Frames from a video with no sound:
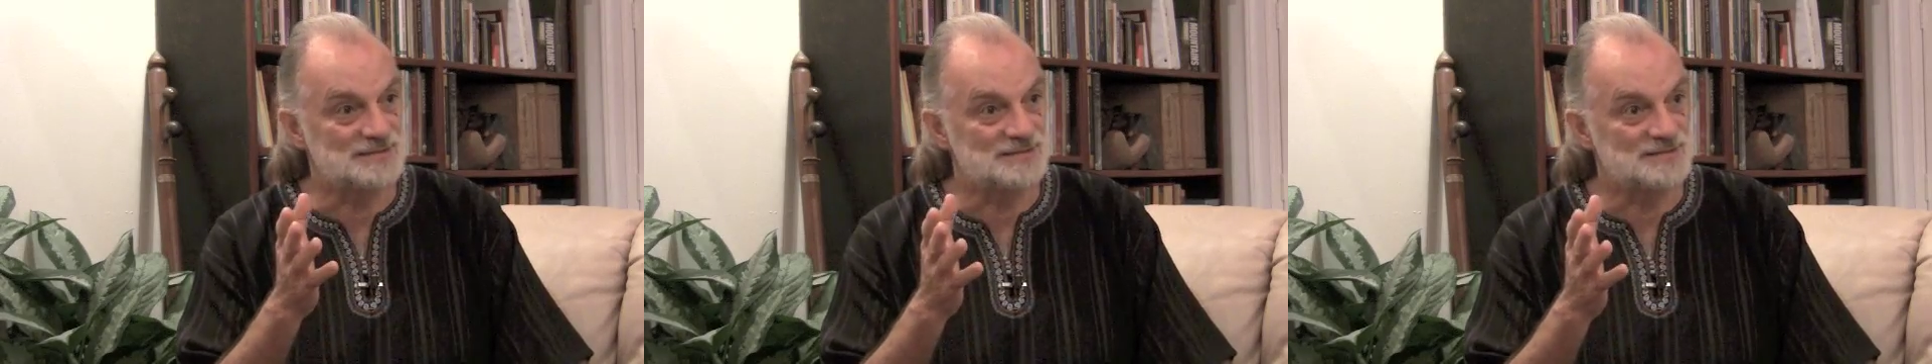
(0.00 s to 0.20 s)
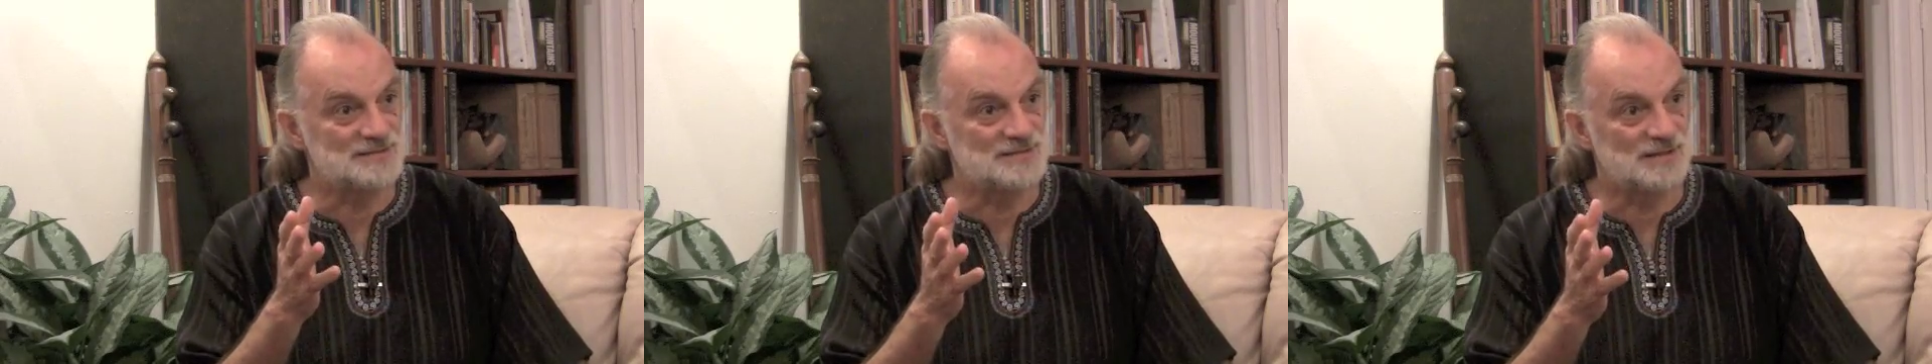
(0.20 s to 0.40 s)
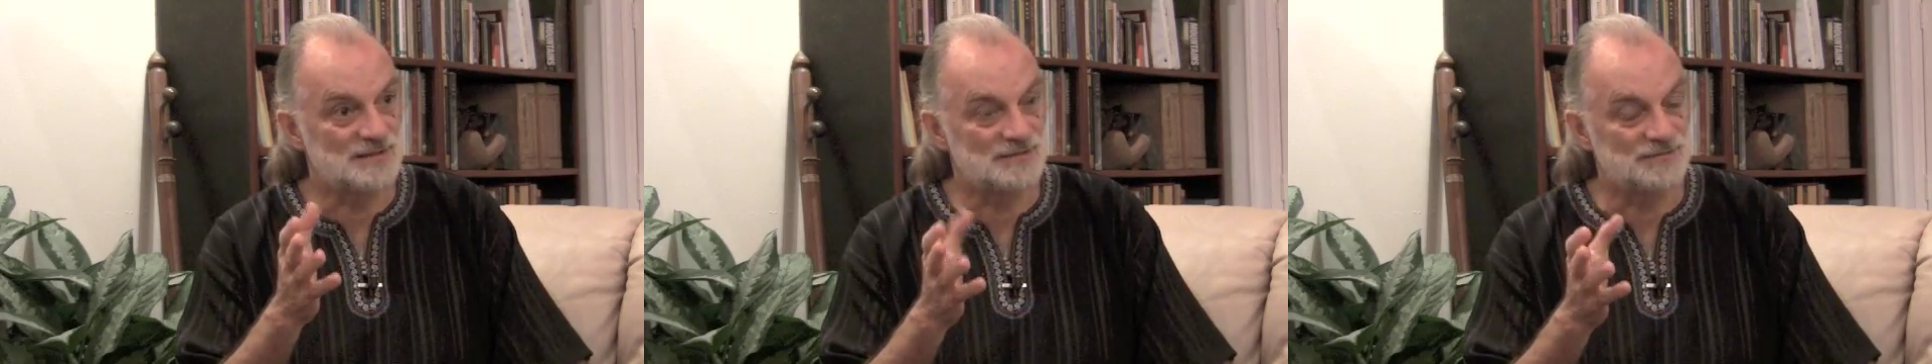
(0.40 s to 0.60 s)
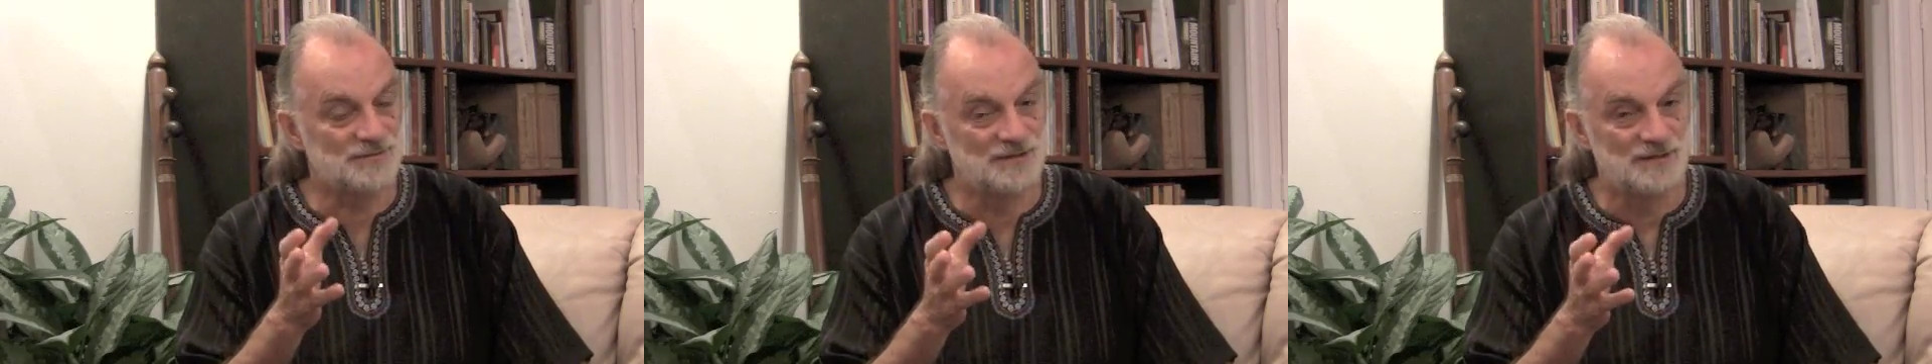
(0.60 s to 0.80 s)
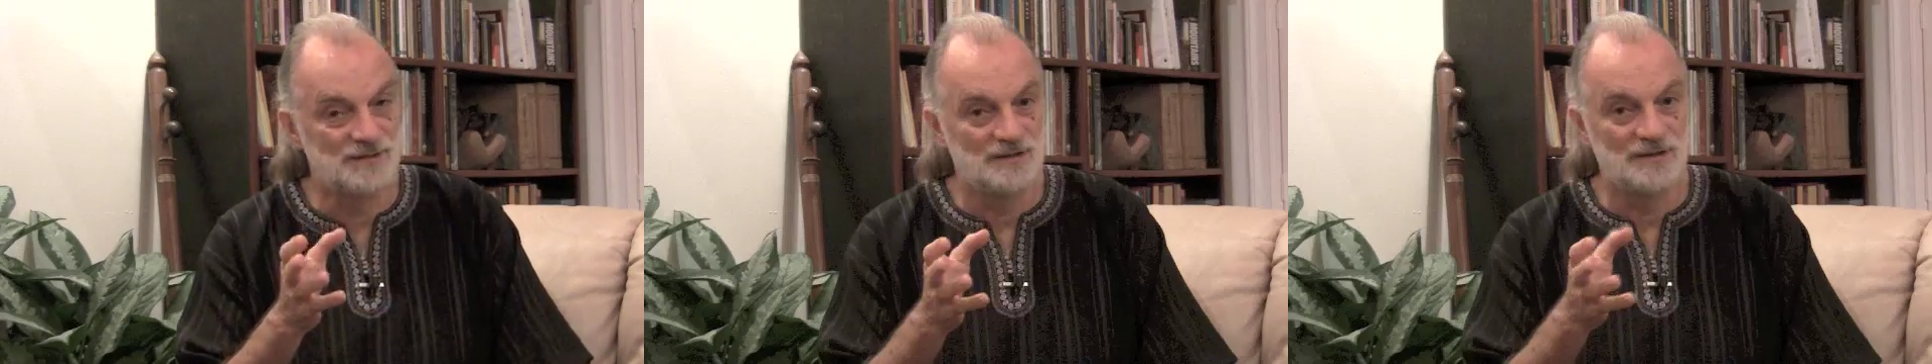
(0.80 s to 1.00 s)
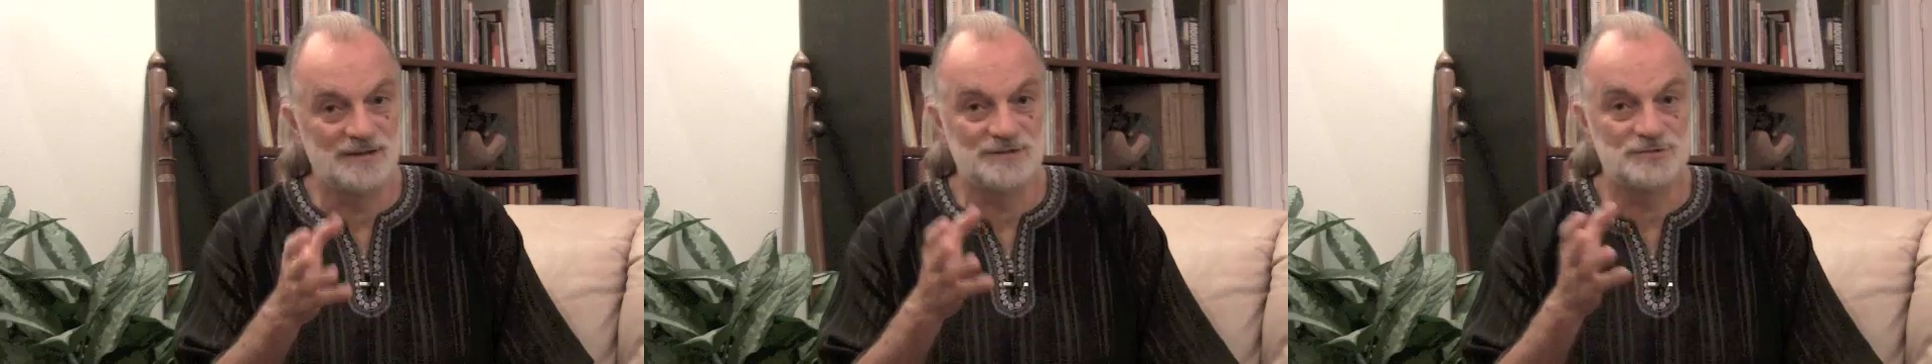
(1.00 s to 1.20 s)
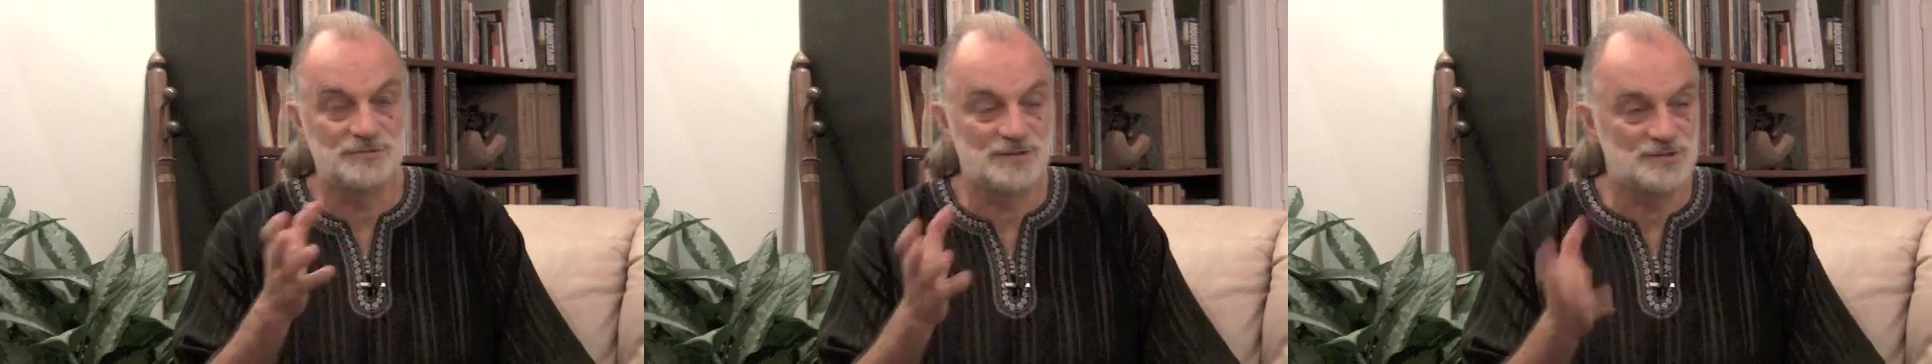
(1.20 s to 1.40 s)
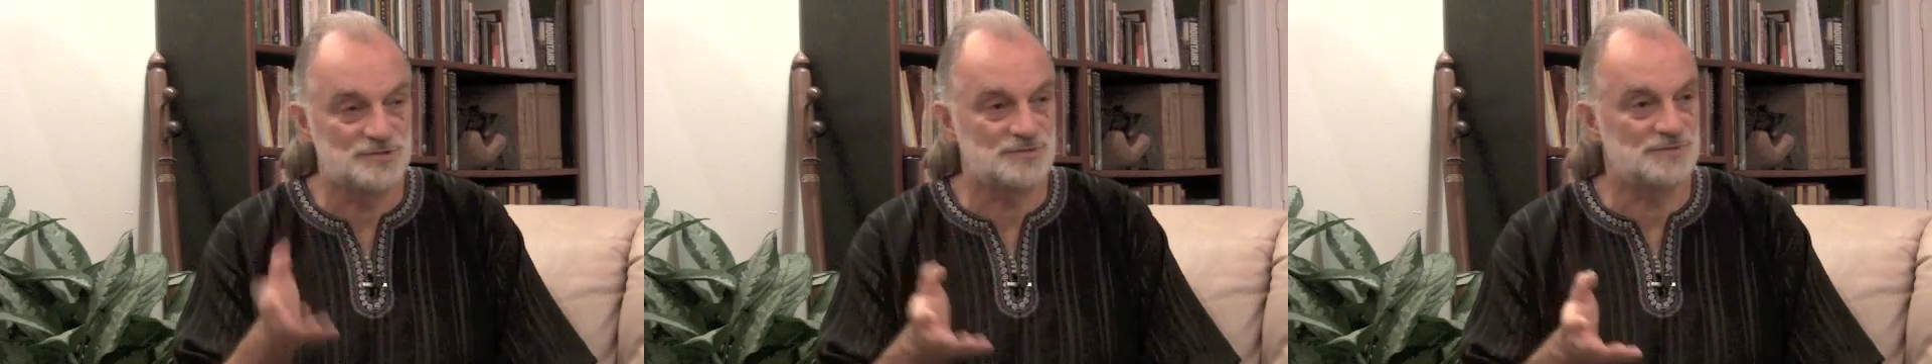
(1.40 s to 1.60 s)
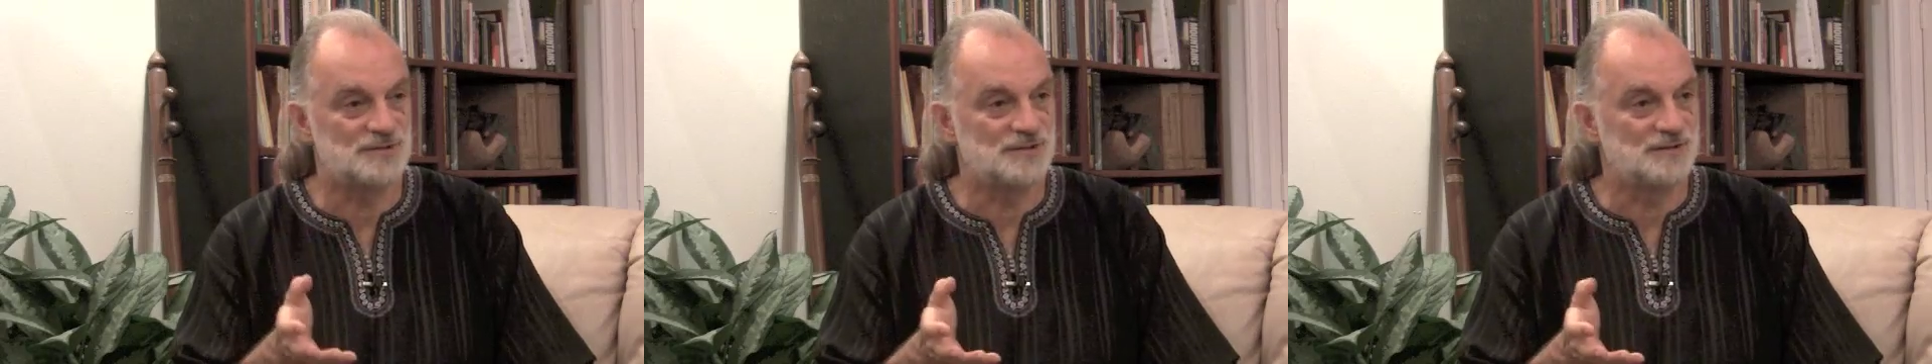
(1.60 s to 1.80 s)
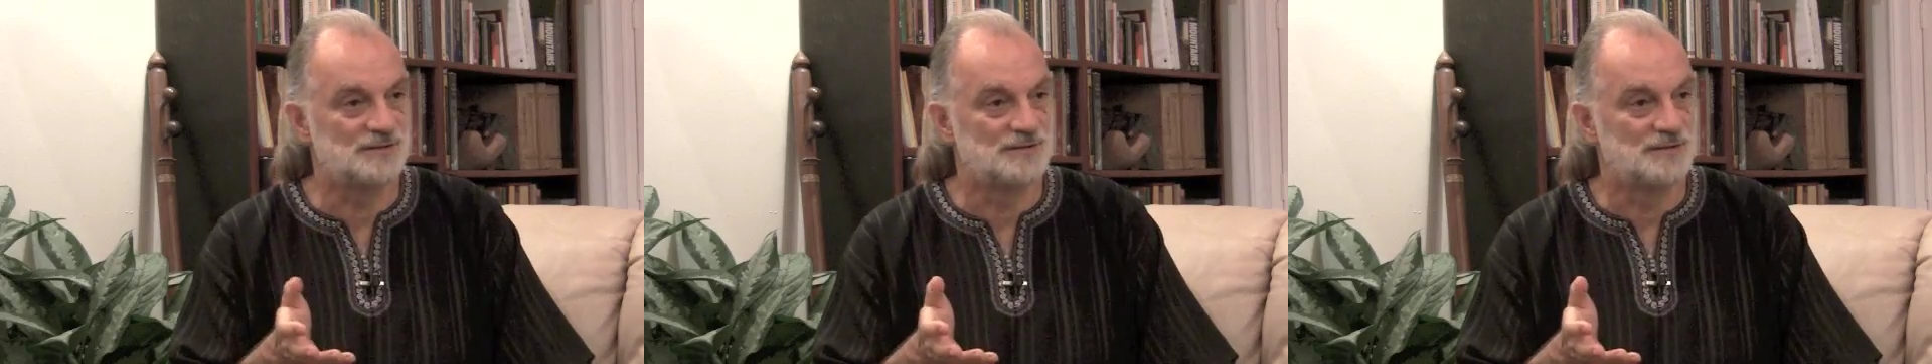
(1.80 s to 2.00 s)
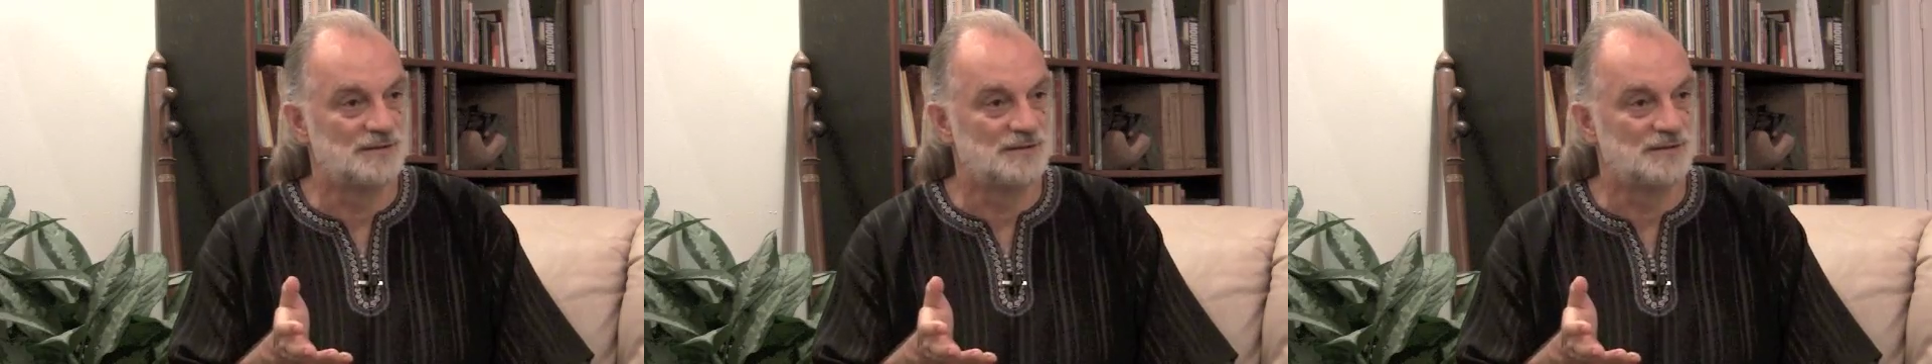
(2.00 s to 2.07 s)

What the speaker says: instead of a drudgery